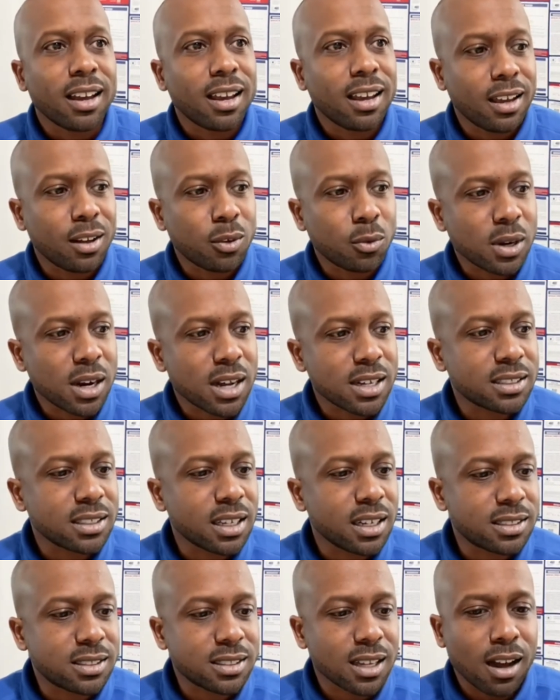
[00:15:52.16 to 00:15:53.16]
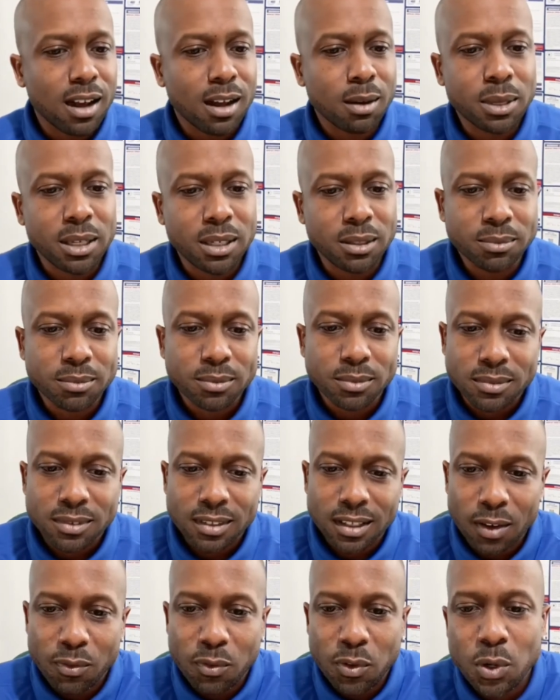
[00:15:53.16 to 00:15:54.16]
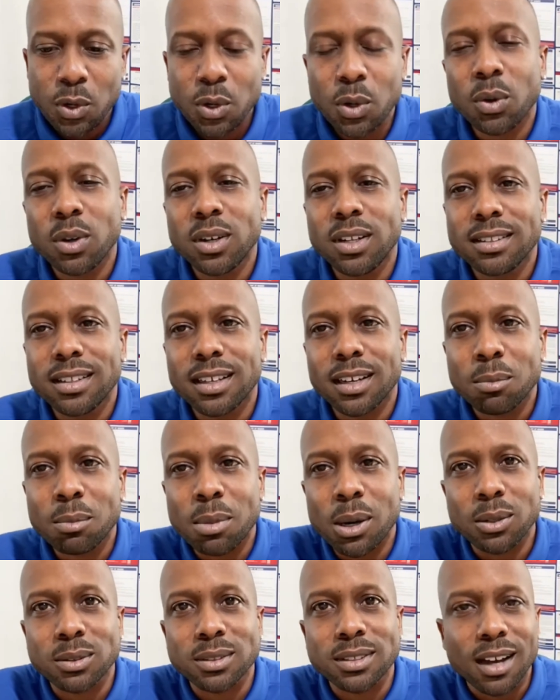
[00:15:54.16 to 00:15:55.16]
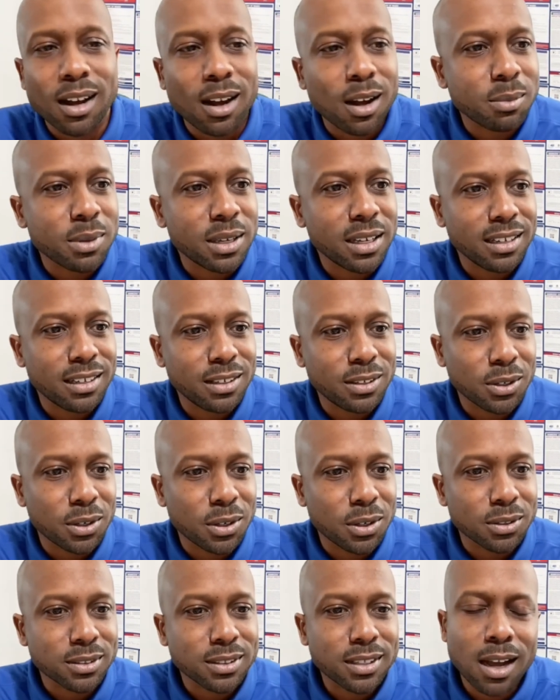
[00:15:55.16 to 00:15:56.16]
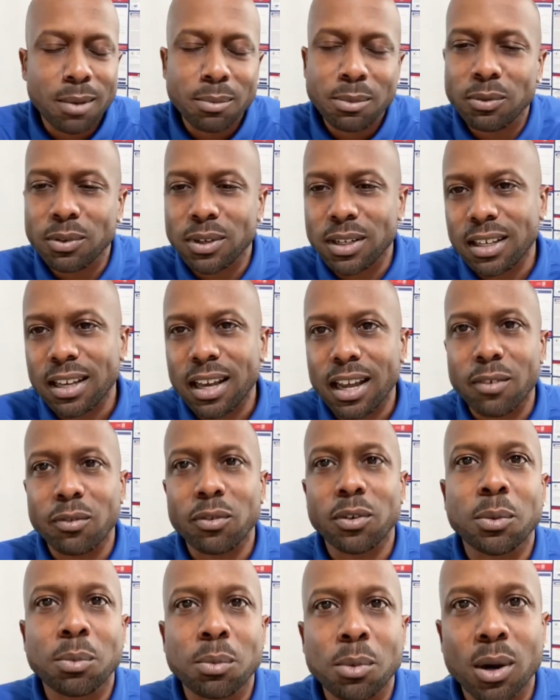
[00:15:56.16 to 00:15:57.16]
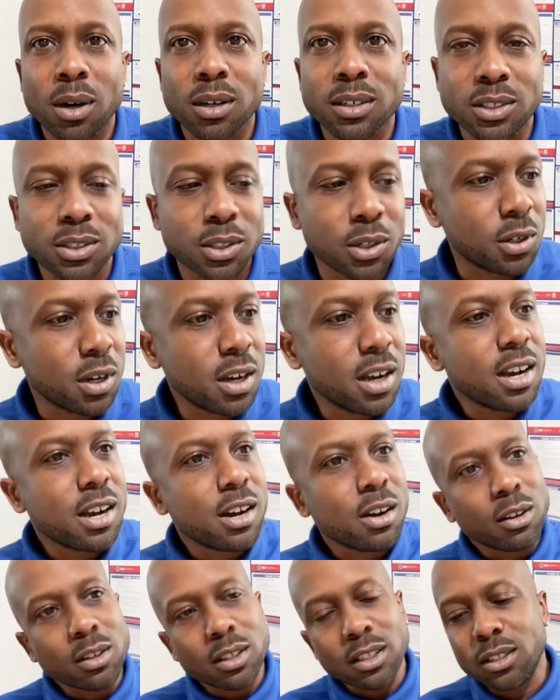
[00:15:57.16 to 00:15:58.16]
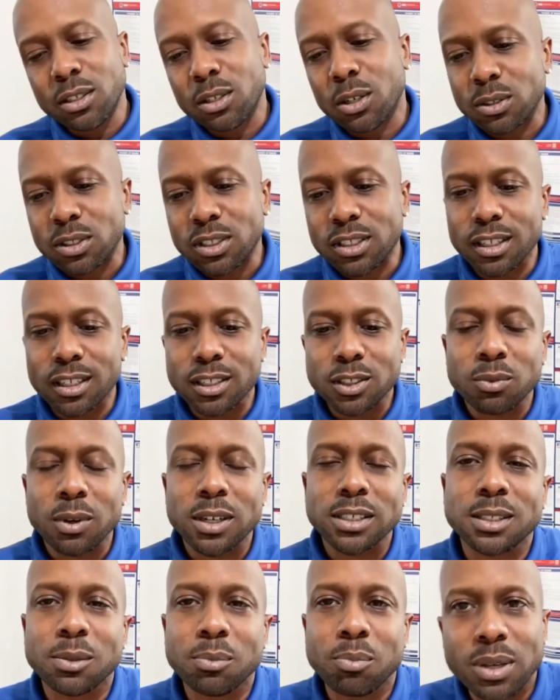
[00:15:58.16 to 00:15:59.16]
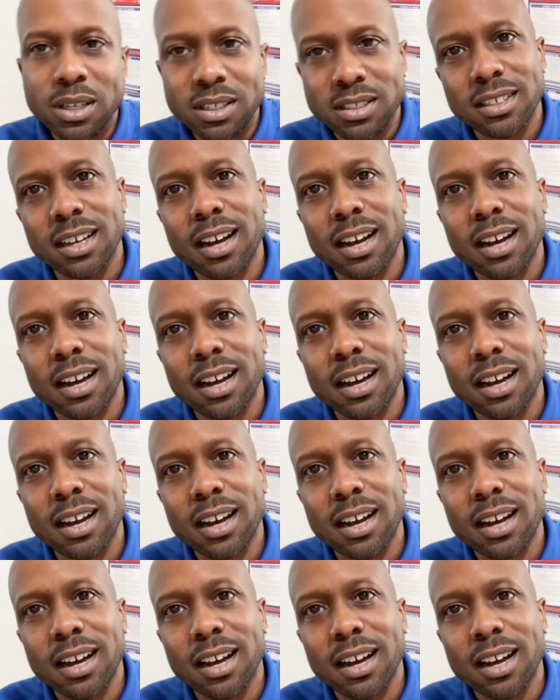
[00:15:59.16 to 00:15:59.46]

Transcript: And when I say Tommy, if you know anything about Tommy, you know Tommy really came from the Martin Show. You know, serious rest in peace.